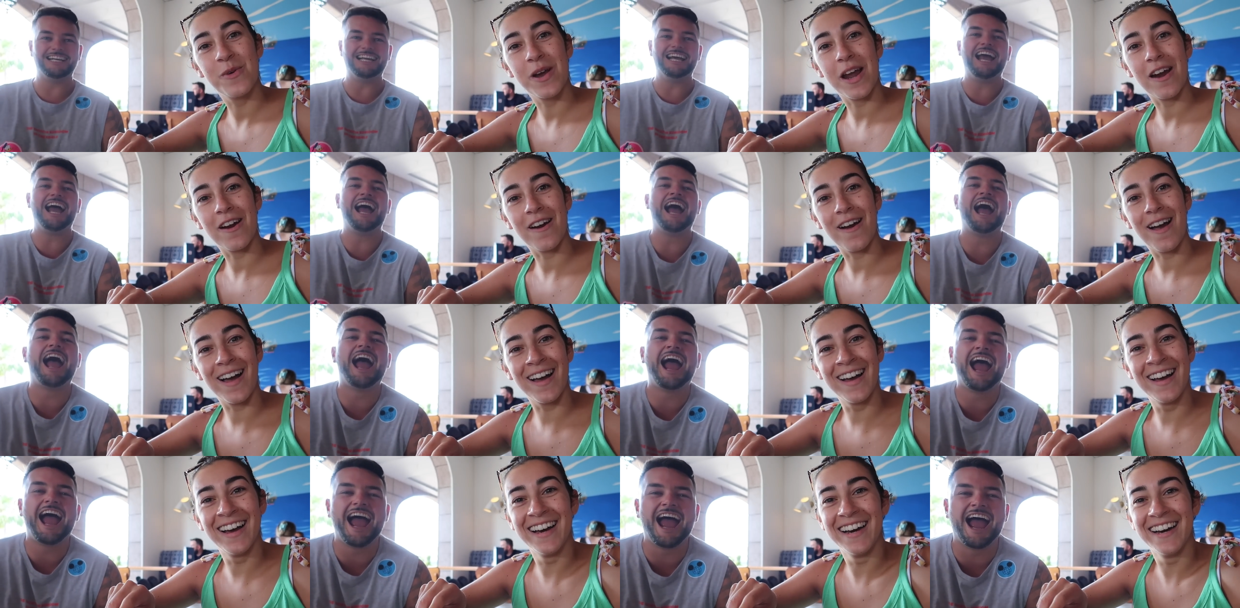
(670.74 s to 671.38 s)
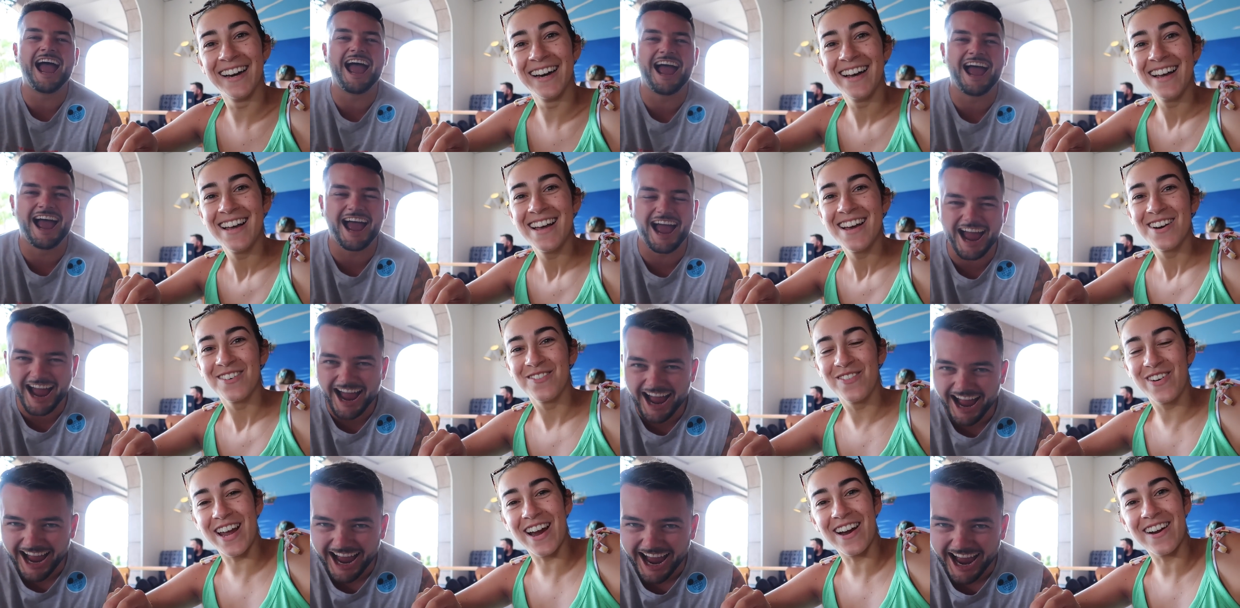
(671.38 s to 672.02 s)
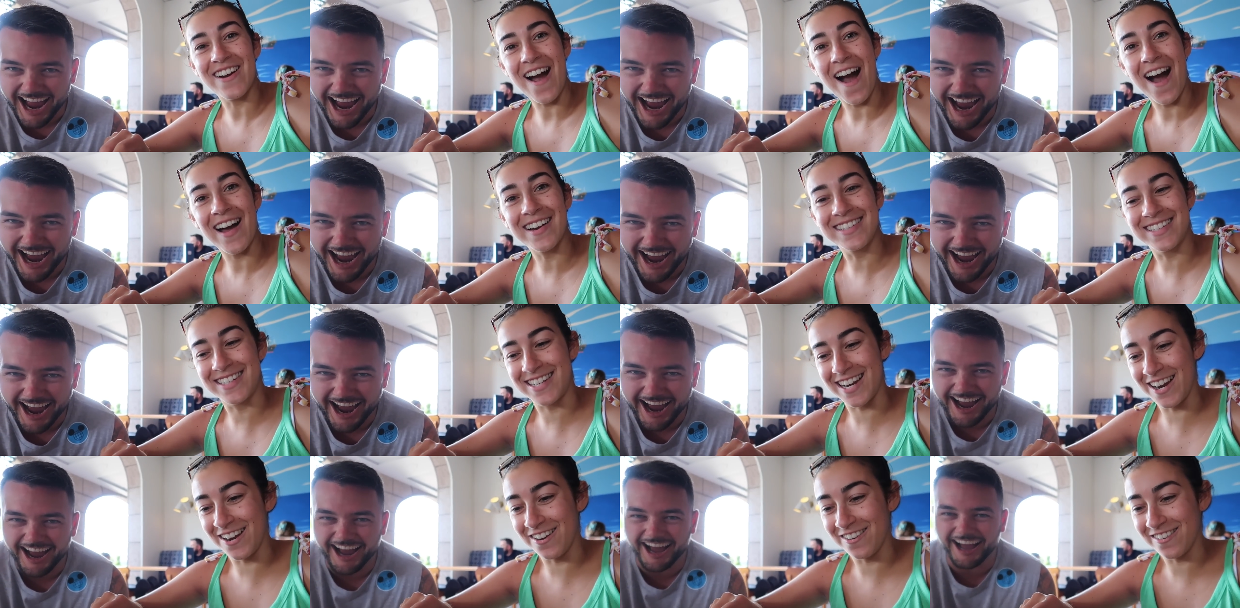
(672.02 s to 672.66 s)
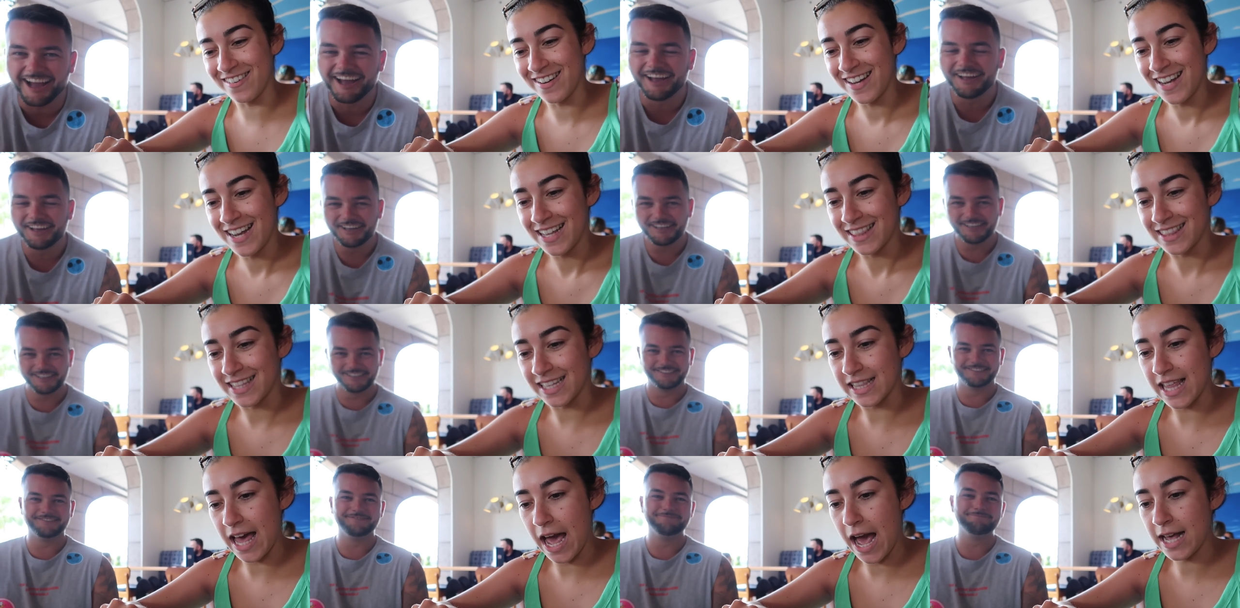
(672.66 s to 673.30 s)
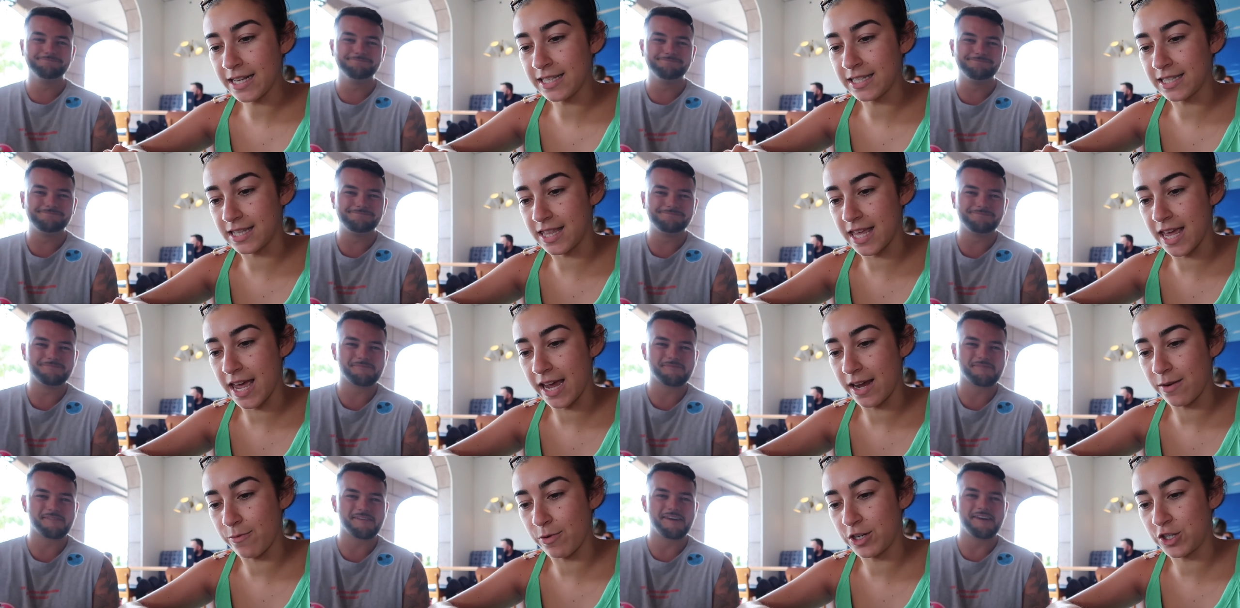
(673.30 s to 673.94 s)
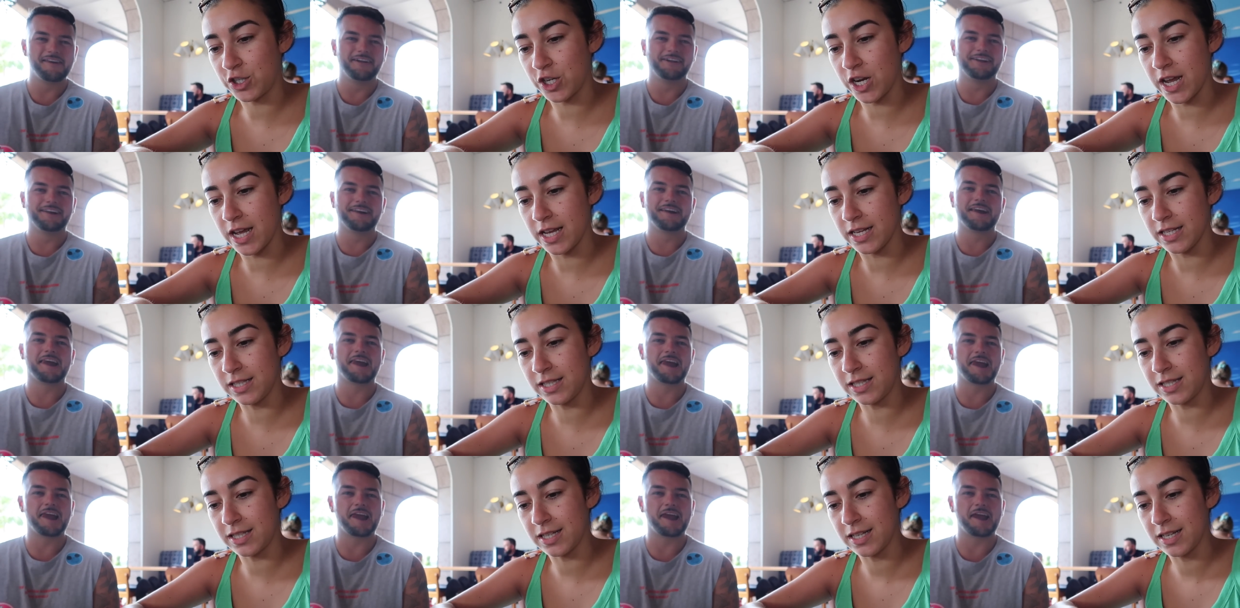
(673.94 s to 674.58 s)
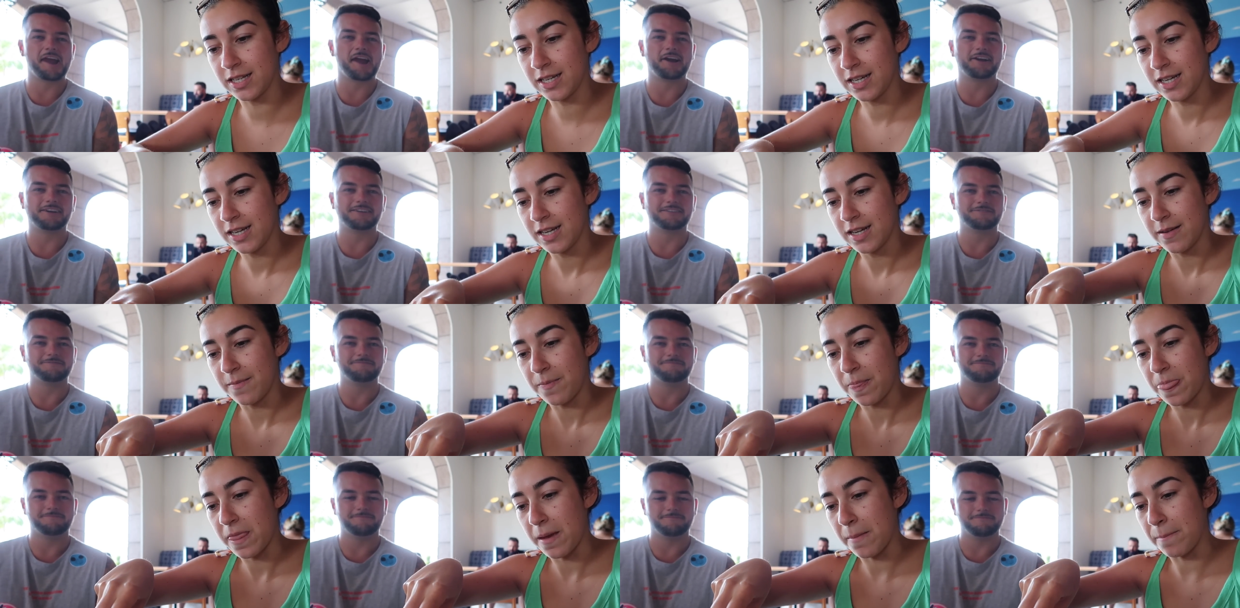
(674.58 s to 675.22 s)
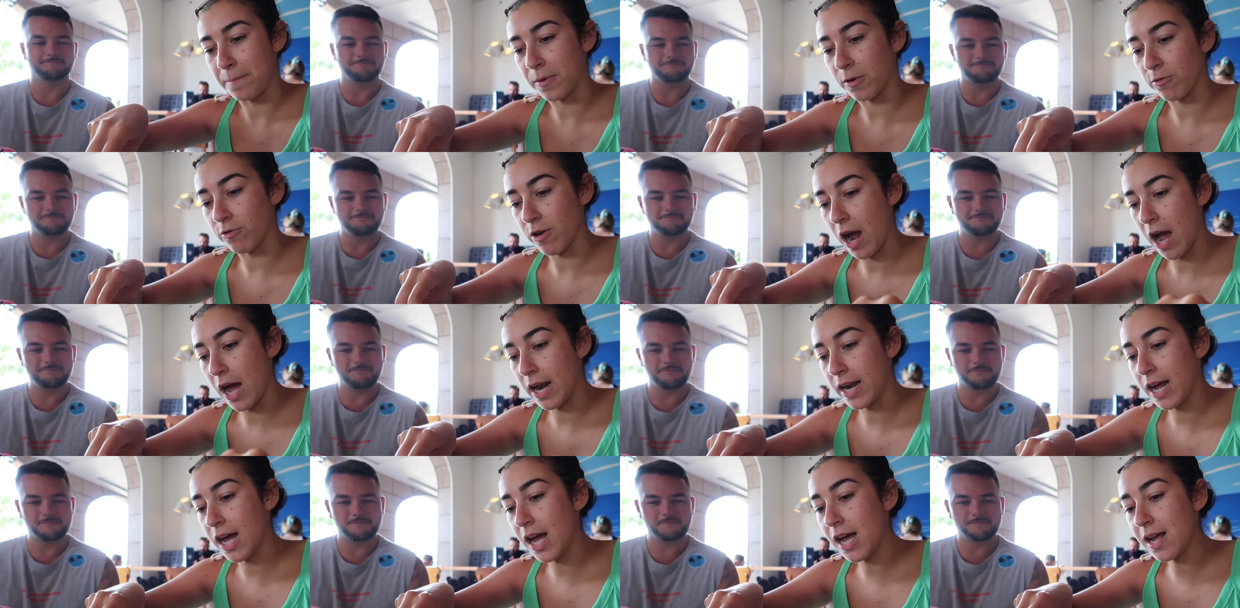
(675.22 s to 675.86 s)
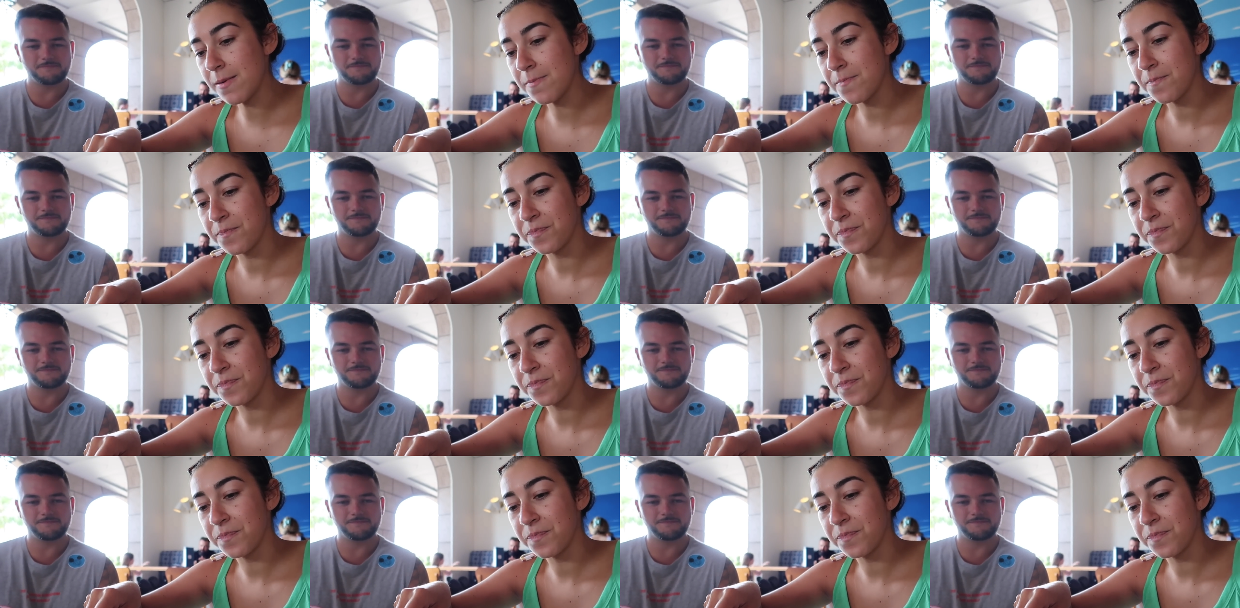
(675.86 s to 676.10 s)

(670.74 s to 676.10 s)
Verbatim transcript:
Speaker 1: we are we are on to the last thing, which is burrata,